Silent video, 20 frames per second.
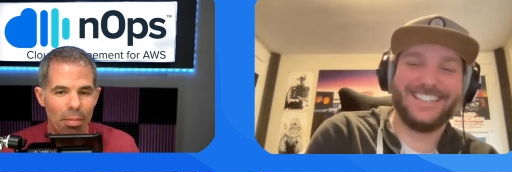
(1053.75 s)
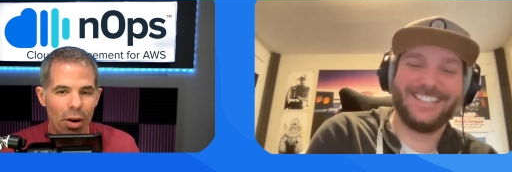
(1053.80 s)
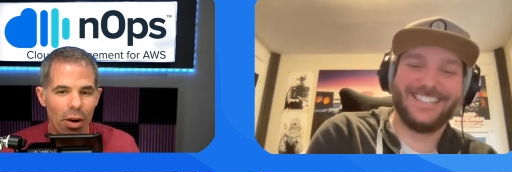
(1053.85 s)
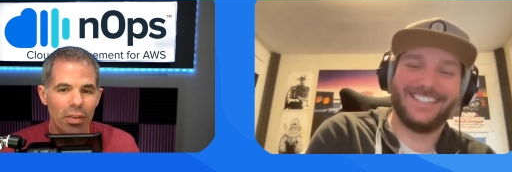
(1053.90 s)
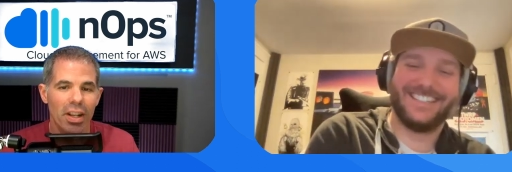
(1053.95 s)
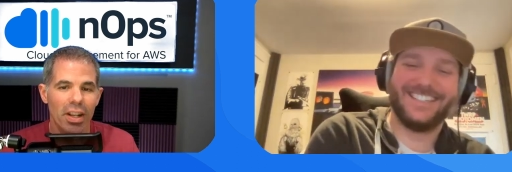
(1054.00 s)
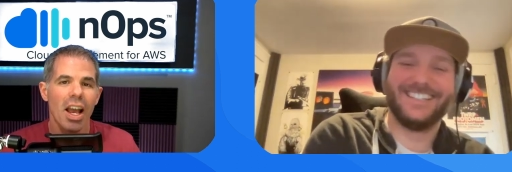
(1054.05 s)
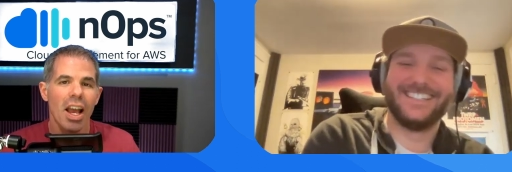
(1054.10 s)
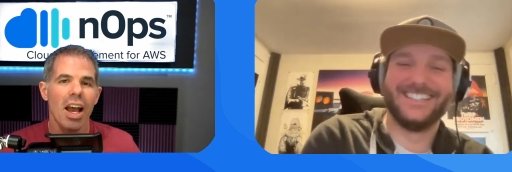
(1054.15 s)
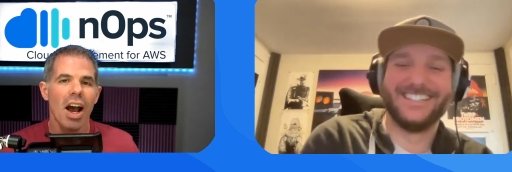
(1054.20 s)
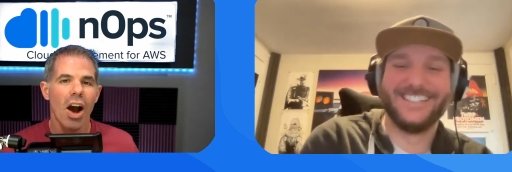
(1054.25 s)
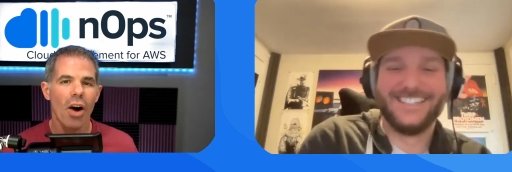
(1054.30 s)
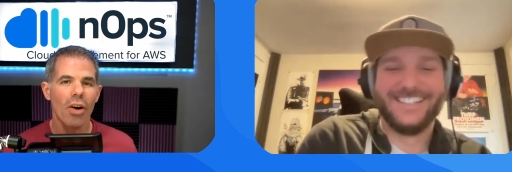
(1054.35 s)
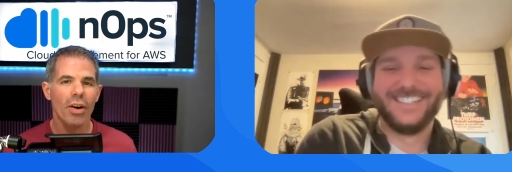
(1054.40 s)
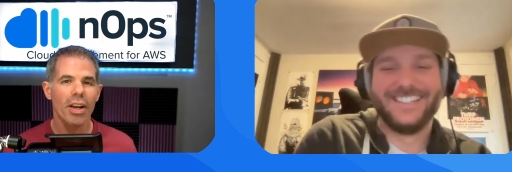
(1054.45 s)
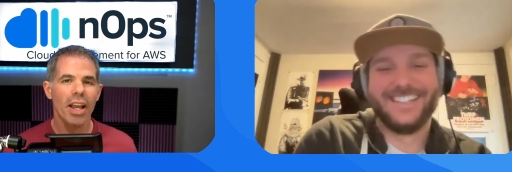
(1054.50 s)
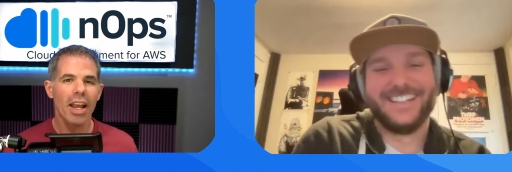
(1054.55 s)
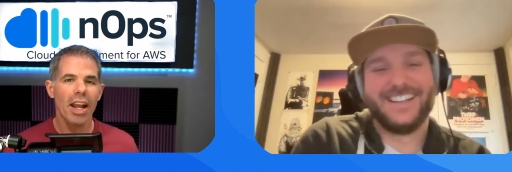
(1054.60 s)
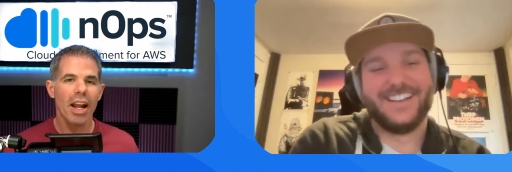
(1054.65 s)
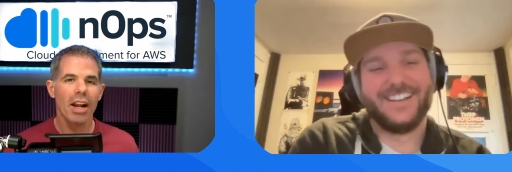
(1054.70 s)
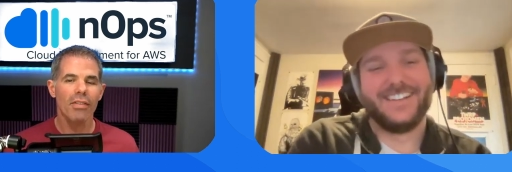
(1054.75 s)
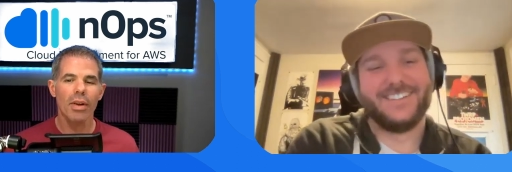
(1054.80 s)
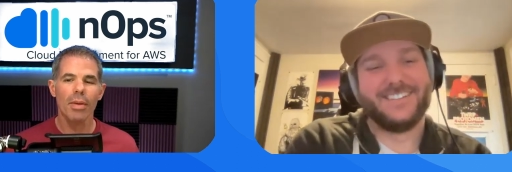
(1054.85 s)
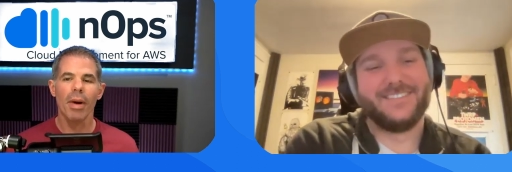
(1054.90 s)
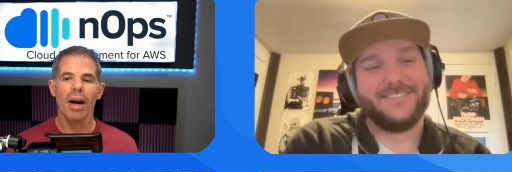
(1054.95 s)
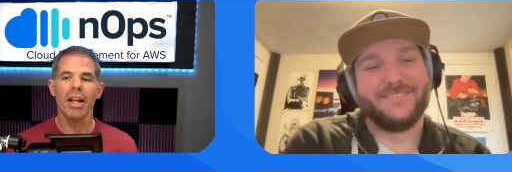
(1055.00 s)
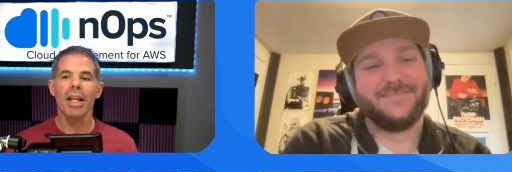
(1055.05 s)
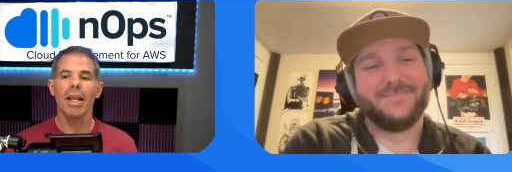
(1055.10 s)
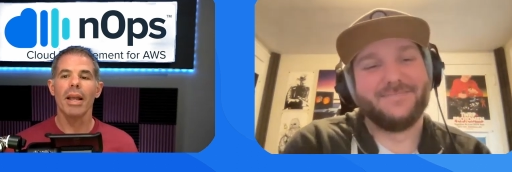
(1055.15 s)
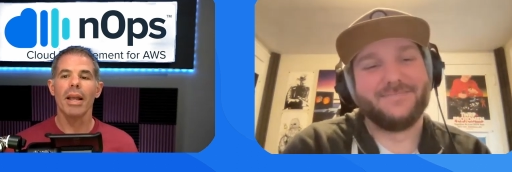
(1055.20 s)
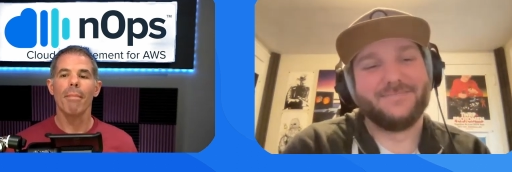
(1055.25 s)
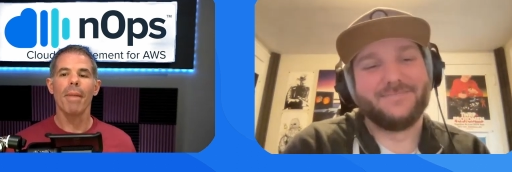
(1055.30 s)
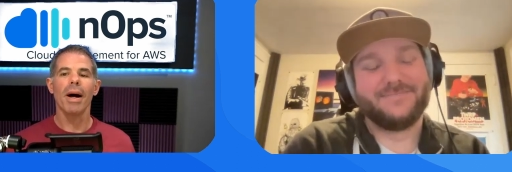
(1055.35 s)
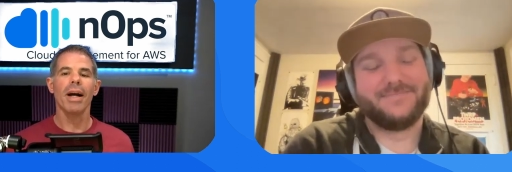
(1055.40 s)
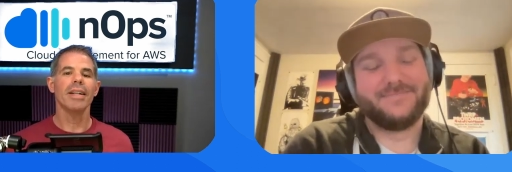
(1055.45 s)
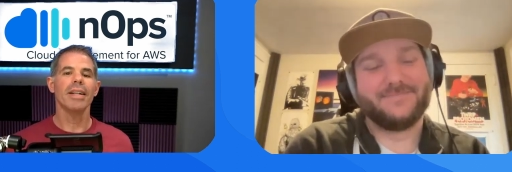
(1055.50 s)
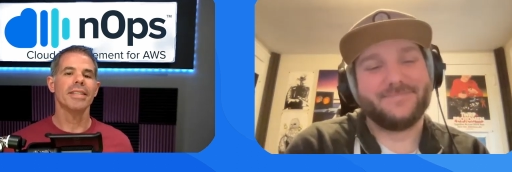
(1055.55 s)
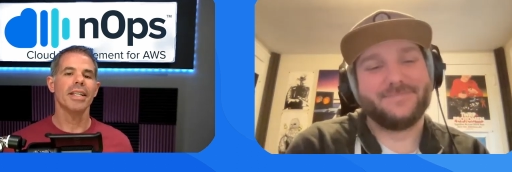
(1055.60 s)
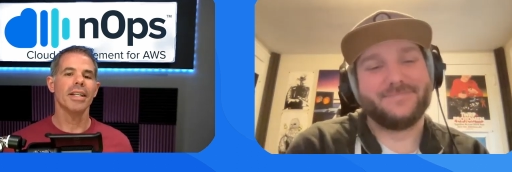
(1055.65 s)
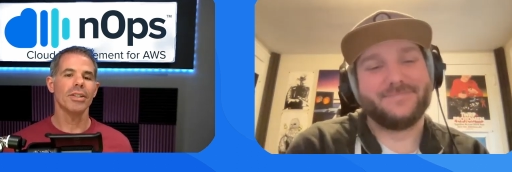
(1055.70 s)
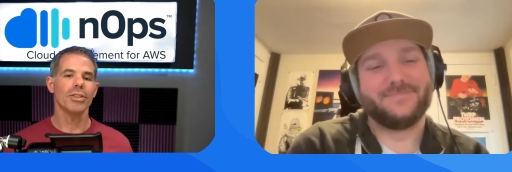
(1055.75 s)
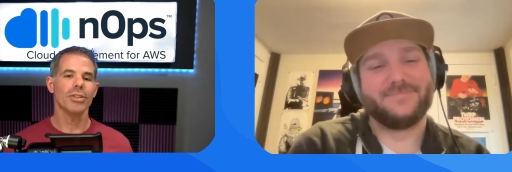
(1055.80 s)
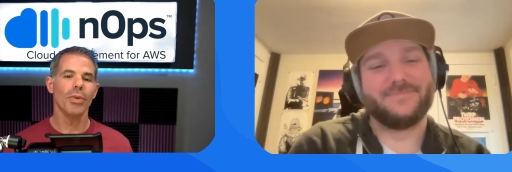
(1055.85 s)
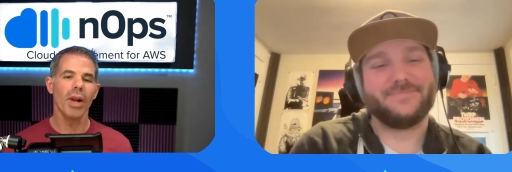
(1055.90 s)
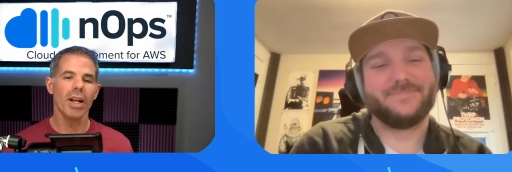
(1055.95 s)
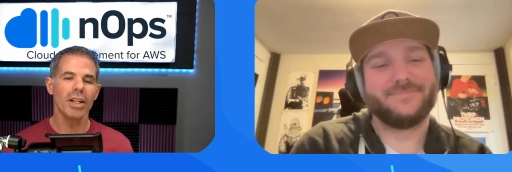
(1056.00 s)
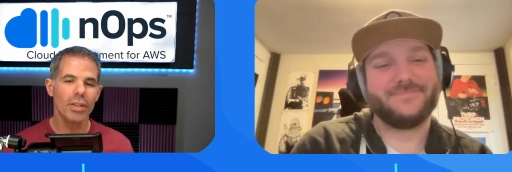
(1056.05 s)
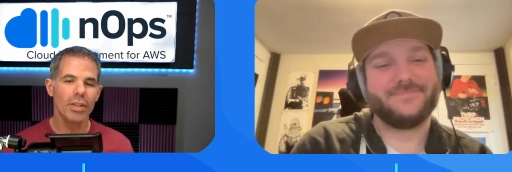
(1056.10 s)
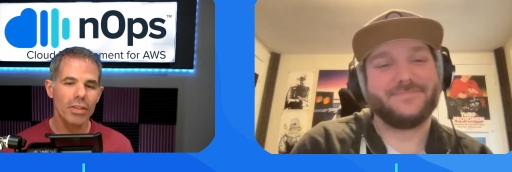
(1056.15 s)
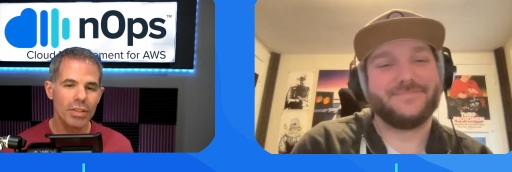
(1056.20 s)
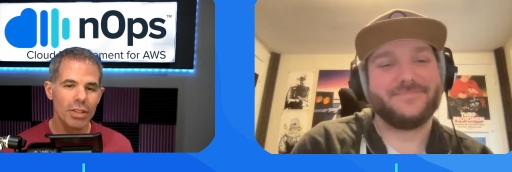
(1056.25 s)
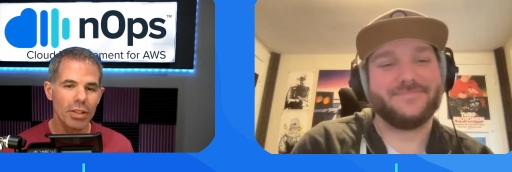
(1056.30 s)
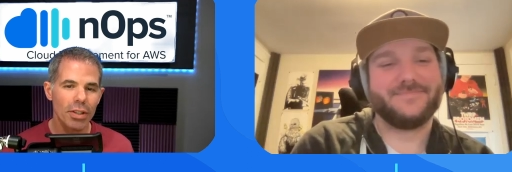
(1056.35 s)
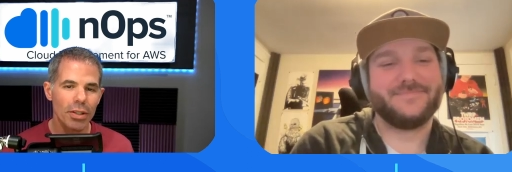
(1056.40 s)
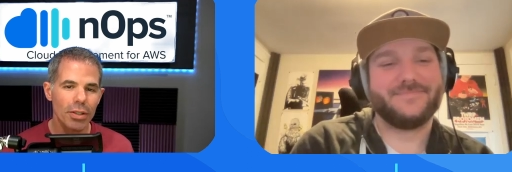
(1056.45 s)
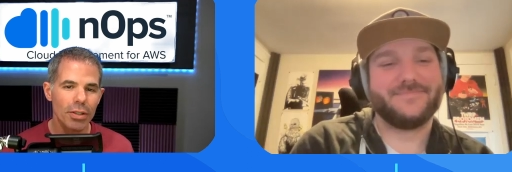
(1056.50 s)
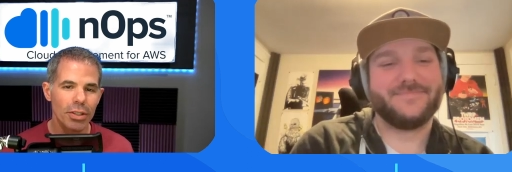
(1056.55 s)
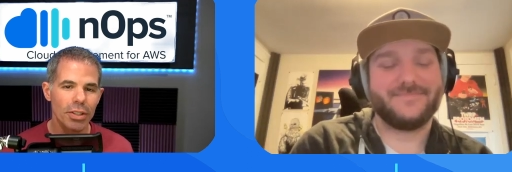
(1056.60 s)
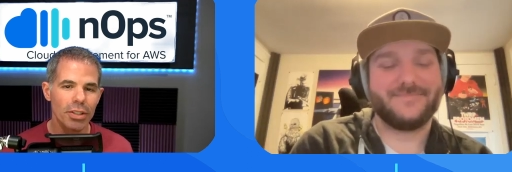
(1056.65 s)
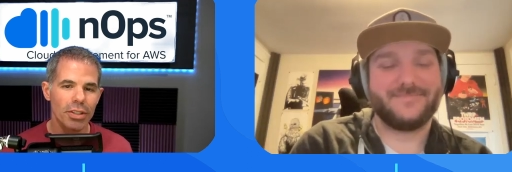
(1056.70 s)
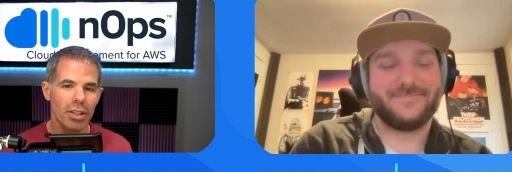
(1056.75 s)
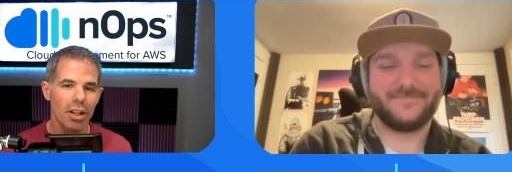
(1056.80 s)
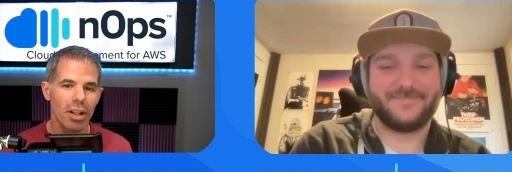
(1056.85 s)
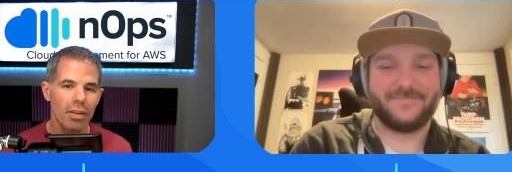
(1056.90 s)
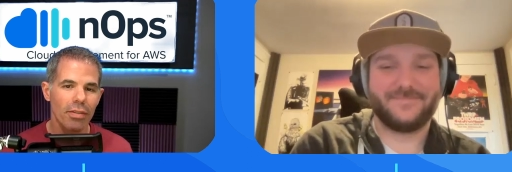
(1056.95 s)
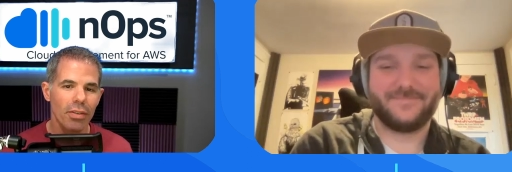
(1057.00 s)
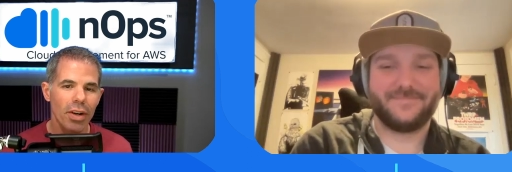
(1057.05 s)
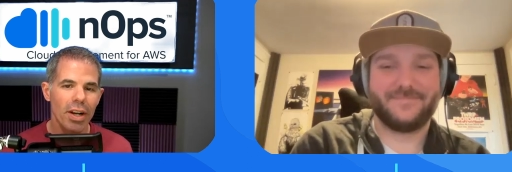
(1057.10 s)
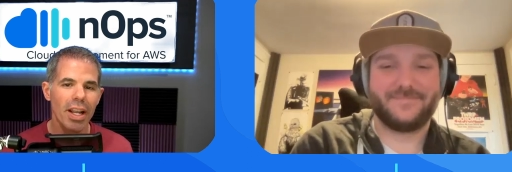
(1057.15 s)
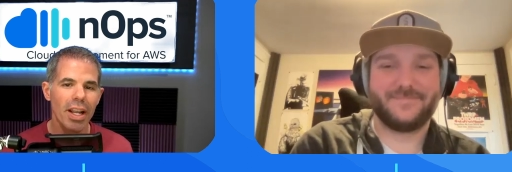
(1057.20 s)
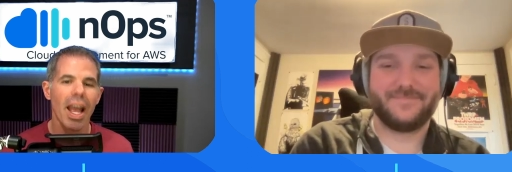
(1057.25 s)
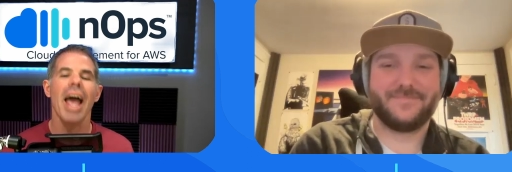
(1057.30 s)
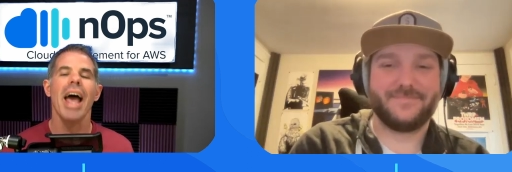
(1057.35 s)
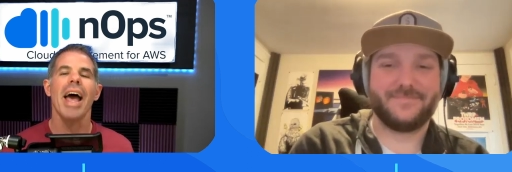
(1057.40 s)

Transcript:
Speaker 1: Perfect. Okay, everybody. Mike Till, Director of Solution Delivery